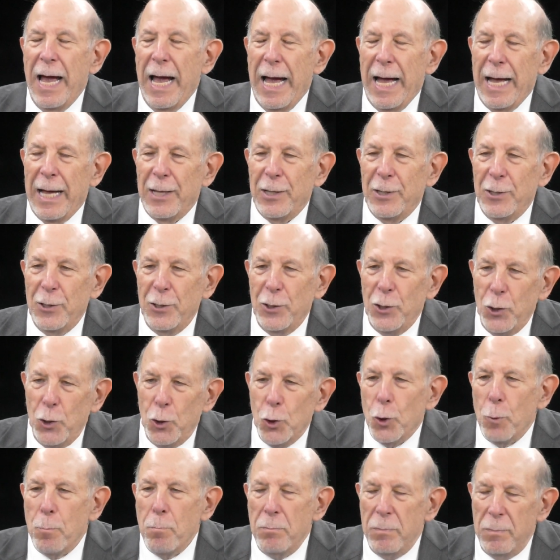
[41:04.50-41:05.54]
and
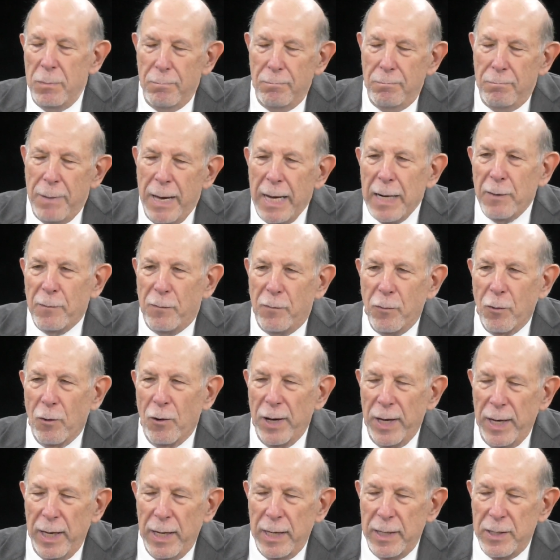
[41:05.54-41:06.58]
your metaphor
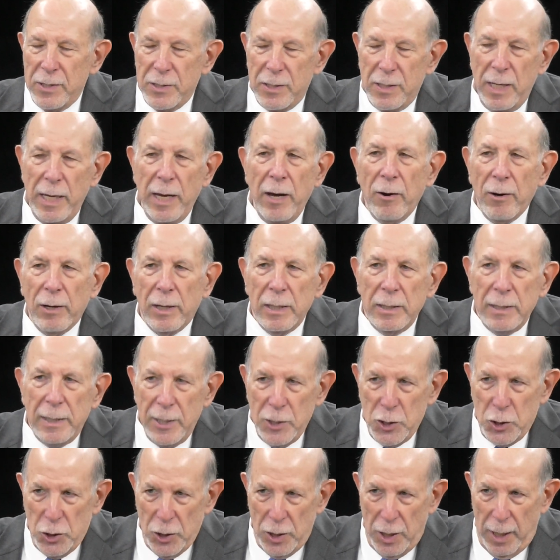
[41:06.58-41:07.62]
is the air
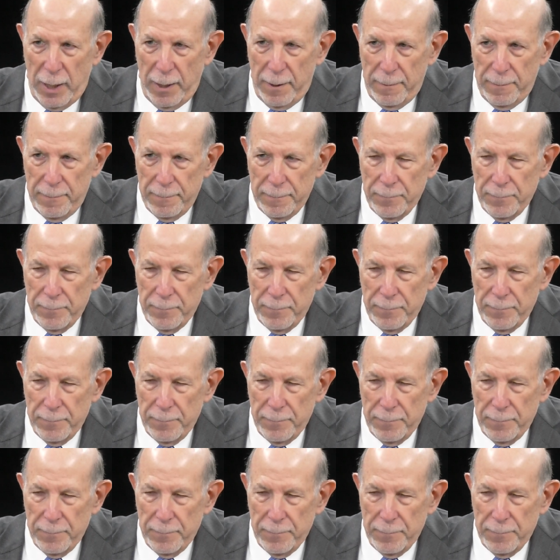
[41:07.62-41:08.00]
conditioning.